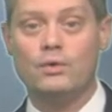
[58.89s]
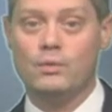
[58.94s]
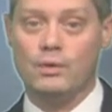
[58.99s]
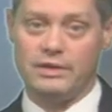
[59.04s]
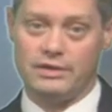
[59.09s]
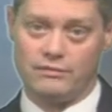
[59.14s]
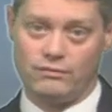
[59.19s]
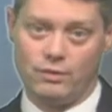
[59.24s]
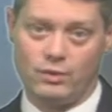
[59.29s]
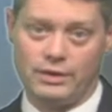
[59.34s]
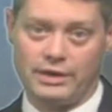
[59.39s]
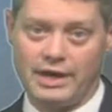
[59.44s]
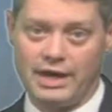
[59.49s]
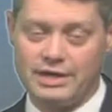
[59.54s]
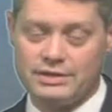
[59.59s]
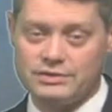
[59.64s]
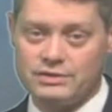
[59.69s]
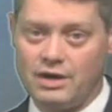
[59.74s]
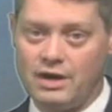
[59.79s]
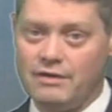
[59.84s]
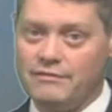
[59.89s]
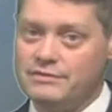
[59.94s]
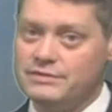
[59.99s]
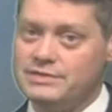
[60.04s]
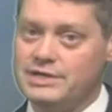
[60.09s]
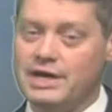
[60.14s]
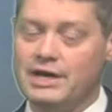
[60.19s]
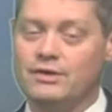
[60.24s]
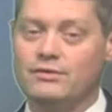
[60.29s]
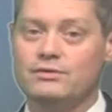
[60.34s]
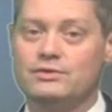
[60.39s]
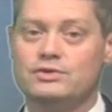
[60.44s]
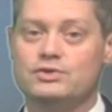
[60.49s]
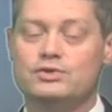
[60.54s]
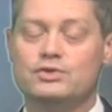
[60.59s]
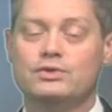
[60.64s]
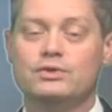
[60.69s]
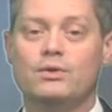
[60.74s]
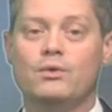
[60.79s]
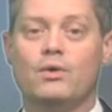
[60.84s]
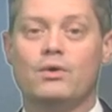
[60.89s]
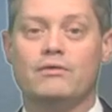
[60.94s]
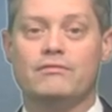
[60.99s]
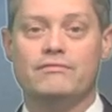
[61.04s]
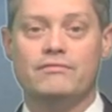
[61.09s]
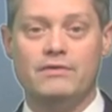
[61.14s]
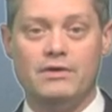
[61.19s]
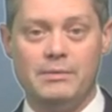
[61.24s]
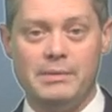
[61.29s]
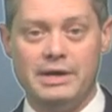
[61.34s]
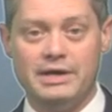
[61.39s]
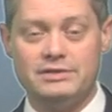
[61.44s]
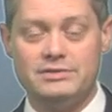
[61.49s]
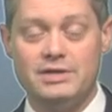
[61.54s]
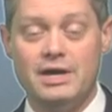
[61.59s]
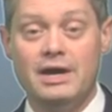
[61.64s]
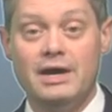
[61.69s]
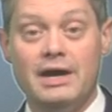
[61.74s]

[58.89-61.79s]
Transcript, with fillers: weather forecast office, Anchorage, Juneau, or Fairbanks,